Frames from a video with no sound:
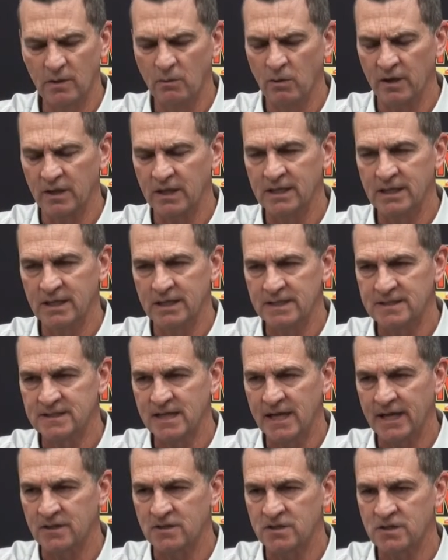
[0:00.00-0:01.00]
We weren't getting any
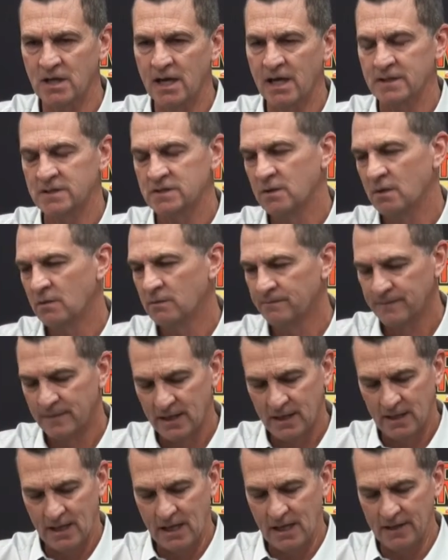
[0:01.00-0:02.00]
second shots. So
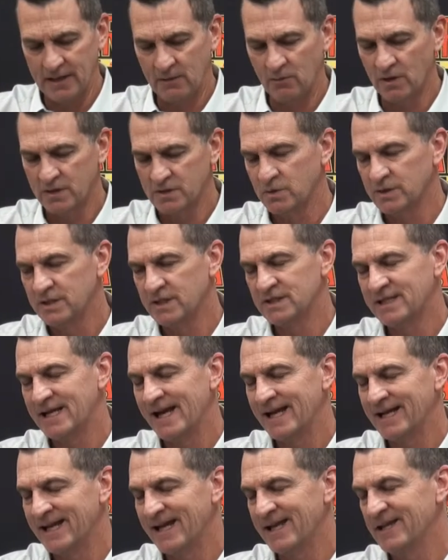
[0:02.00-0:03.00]
I think once we just
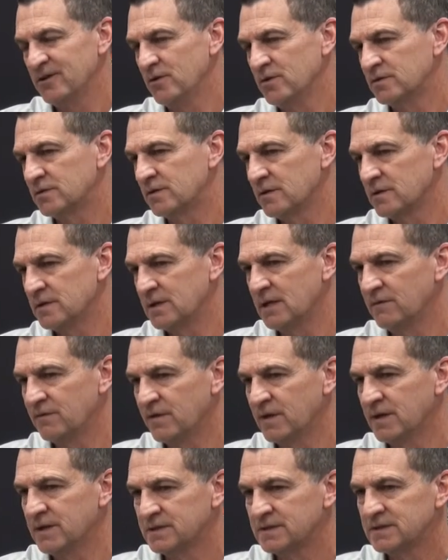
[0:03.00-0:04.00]
kind of got used to a
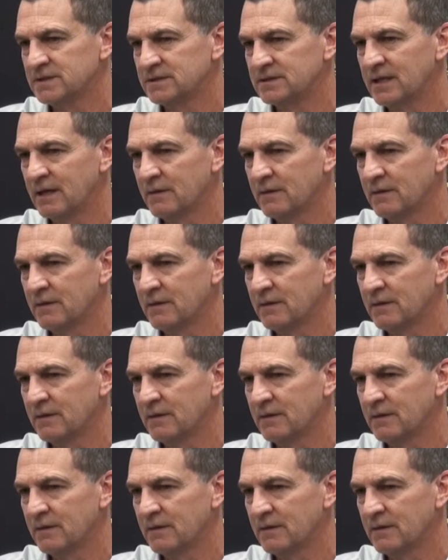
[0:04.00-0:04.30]
defense,